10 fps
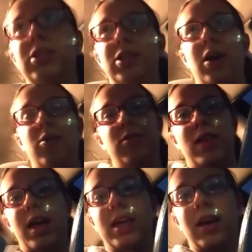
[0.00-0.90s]
so
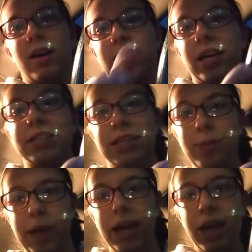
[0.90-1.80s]
that y'all can see
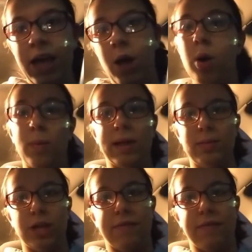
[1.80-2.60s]
me while I'm